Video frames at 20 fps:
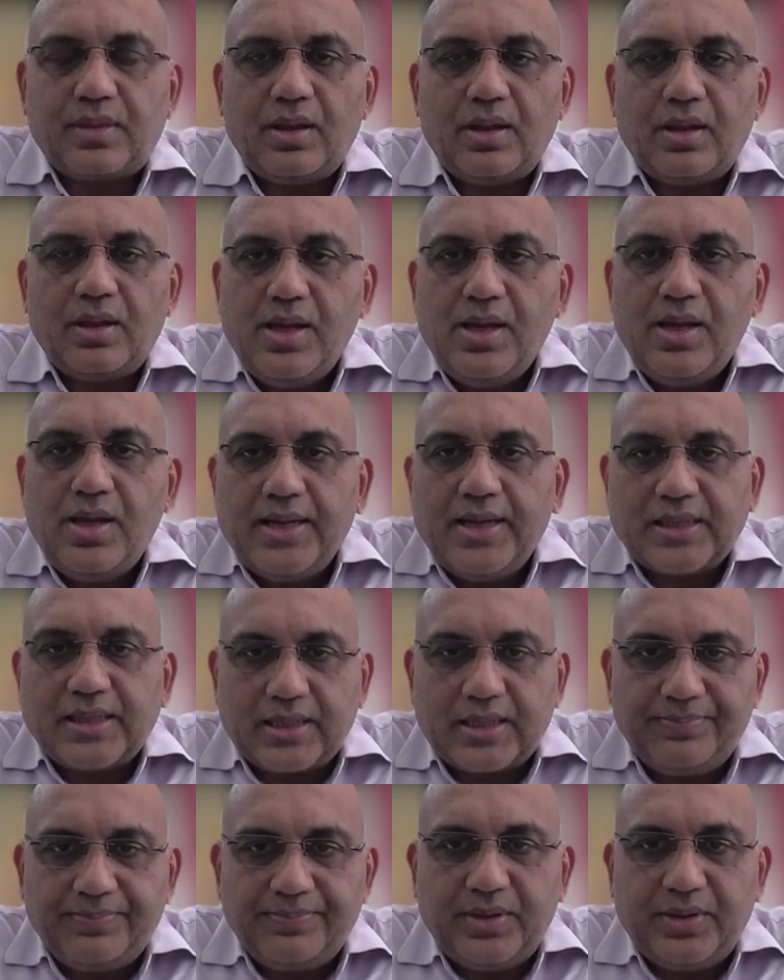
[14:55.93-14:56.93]
as a
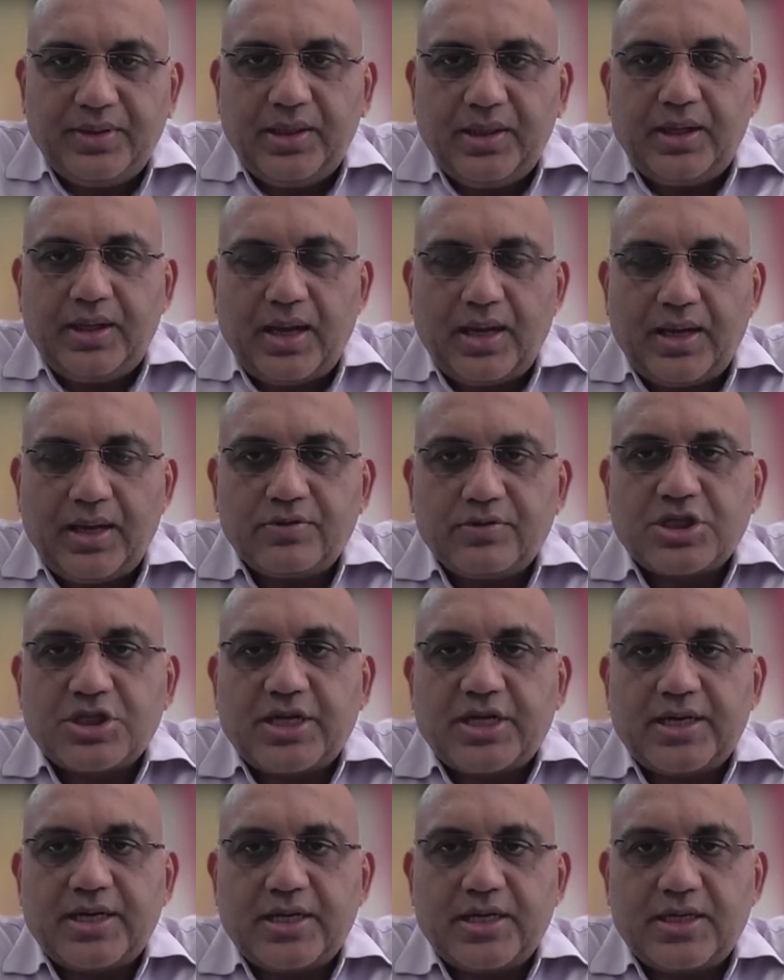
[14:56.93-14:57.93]
company, I would
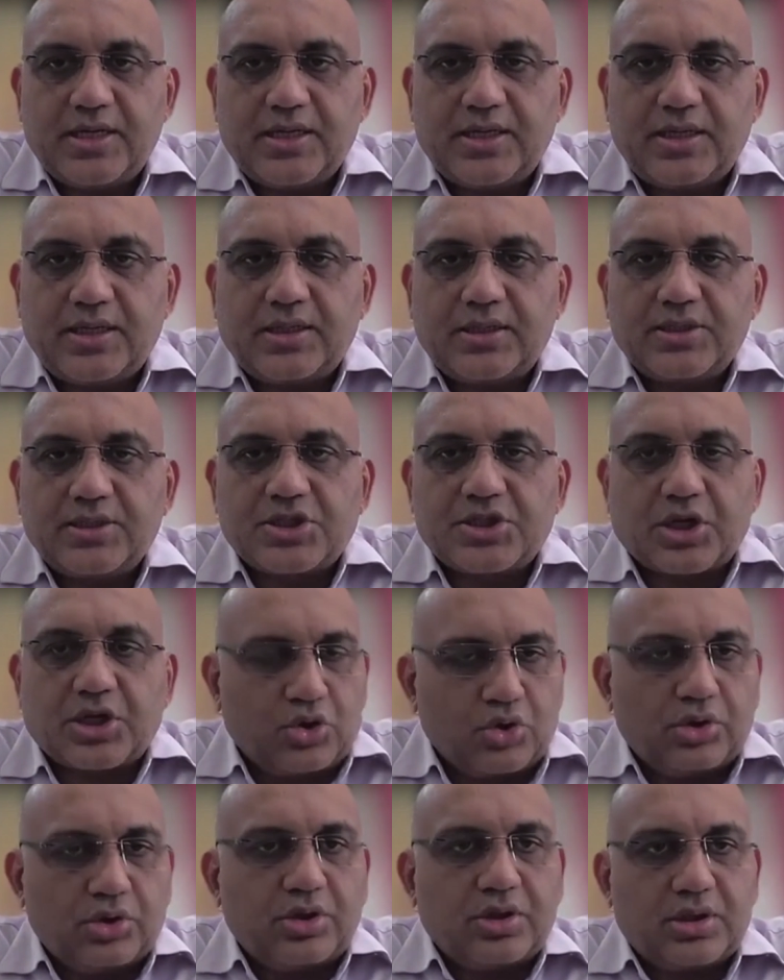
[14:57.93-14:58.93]
say it's a
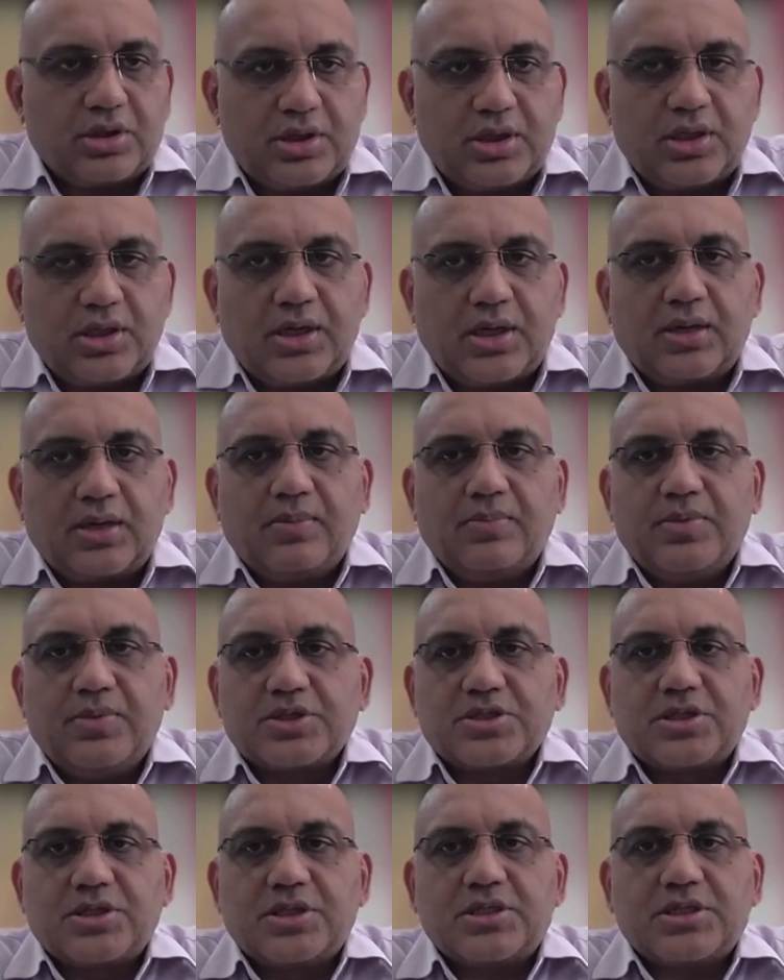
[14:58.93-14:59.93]
growth
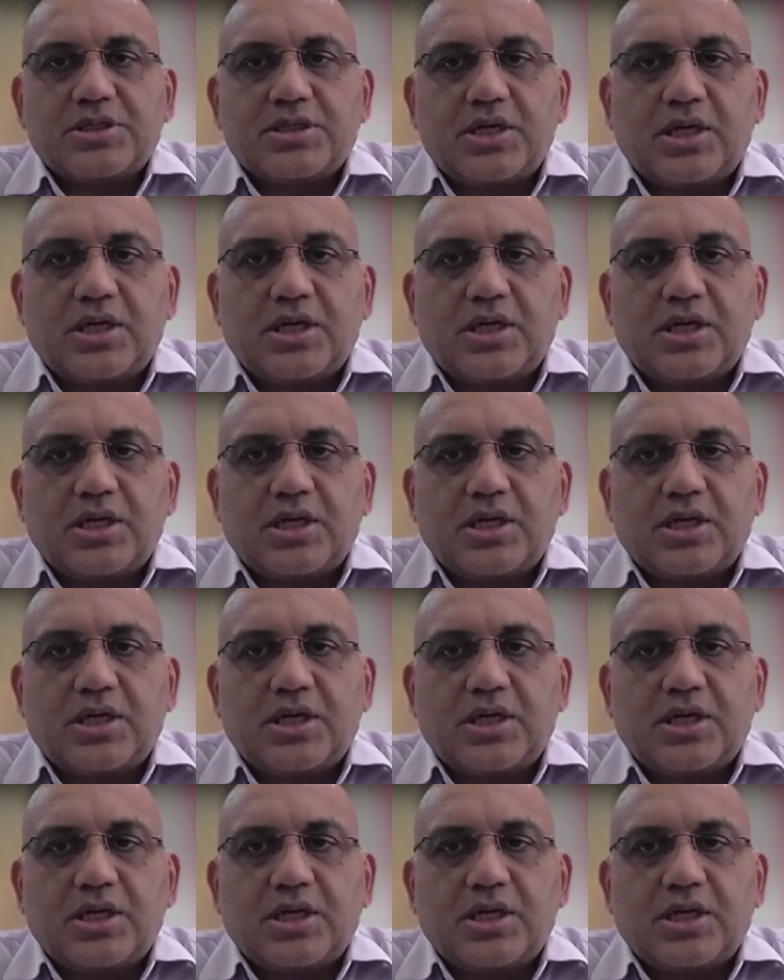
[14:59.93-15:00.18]
business.